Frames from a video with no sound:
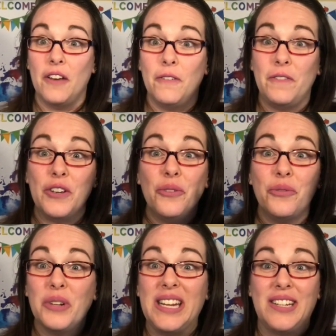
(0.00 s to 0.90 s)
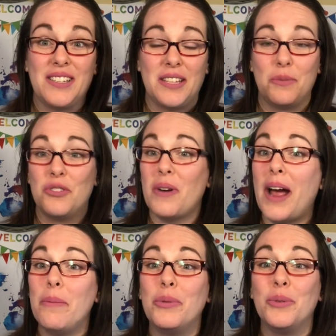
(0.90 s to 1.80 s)
Feel free to
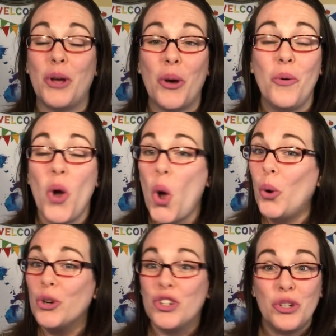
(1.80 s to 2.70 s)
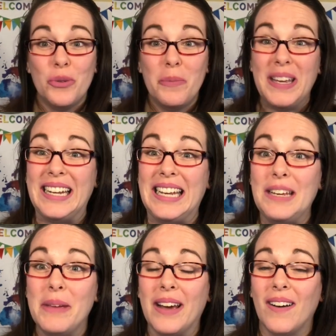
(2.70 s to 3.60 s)
subscribe below or shoot me an
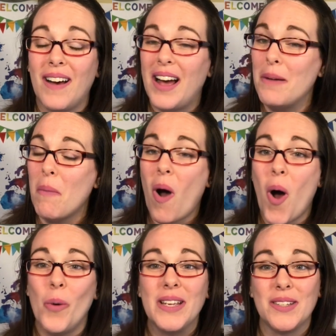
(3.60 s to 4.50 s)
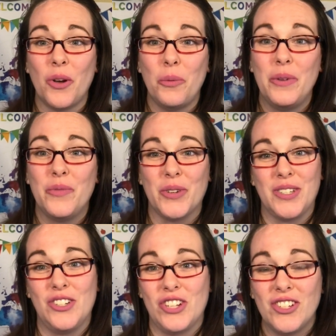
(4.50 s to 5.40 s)
email. I'm always open for
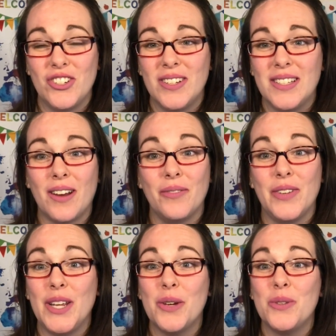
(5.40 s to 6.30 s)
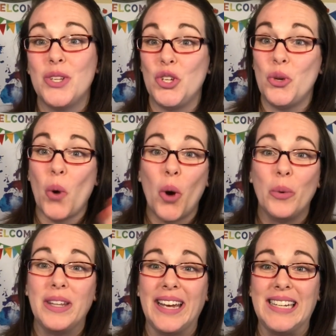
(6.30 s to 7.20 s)
suggestions on videos that you all
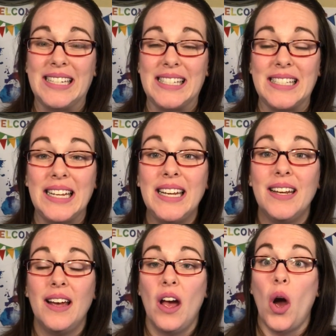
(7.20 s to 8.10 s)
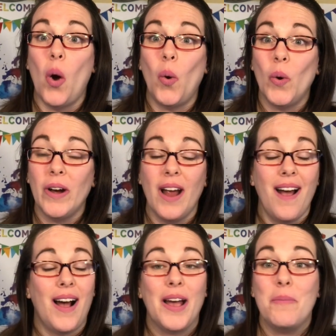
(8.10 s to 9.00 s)
would like to see, or
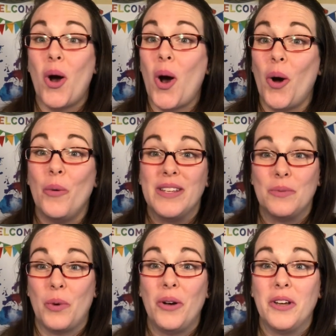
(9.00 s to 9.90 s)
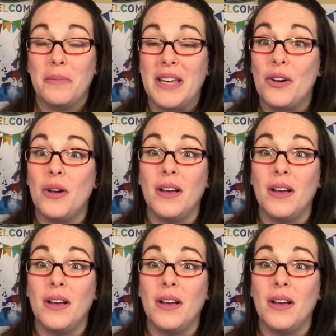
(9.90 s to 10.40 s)
I'm always welcoming